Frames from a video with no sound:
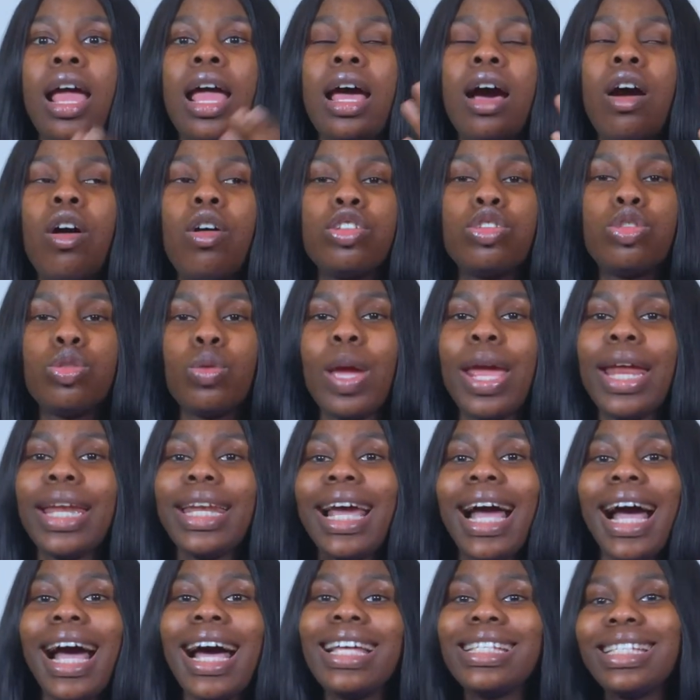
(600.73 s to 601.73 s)
or to
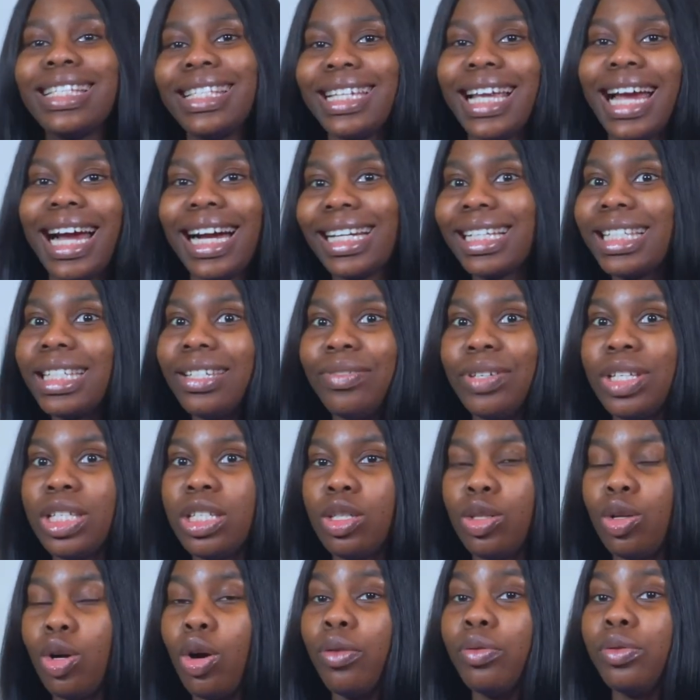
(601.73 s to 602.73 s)
enhance the
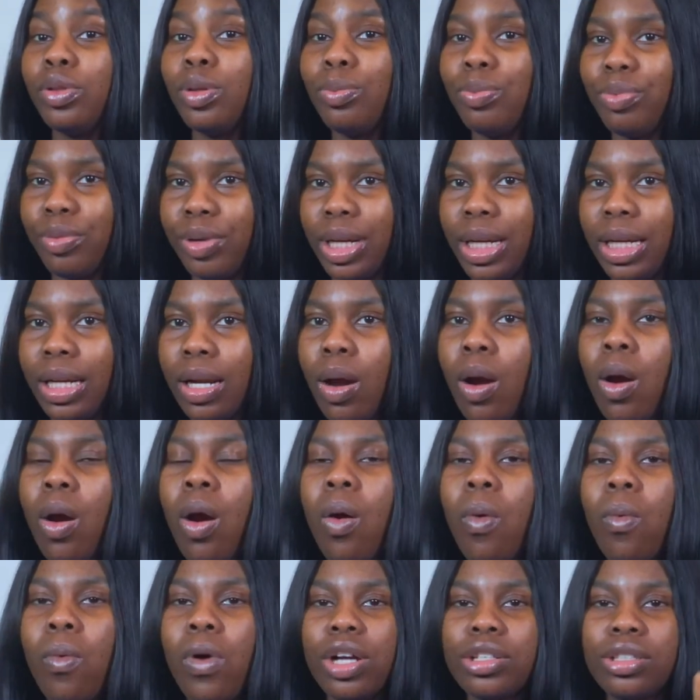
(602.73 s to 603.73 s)
activity of the brain.
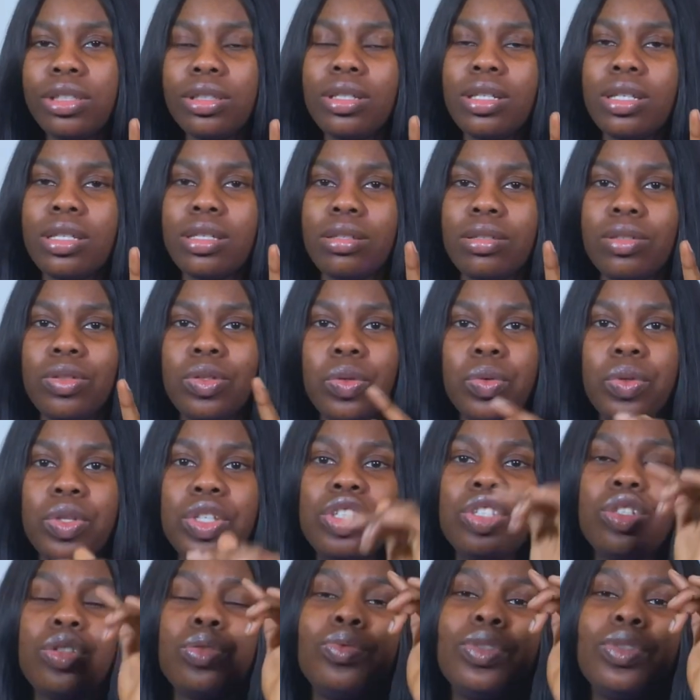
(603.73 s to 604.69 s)
What you need to do is to